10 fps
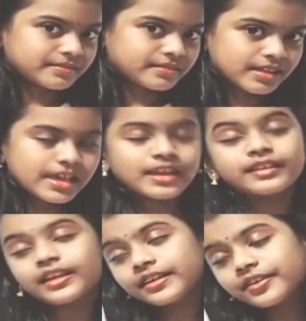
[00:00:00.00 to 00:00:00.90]
And
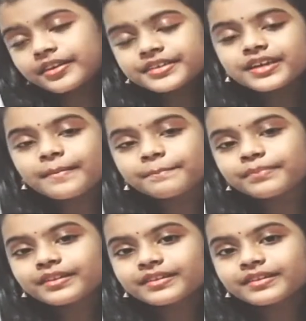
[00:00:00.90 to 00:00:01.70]
another example,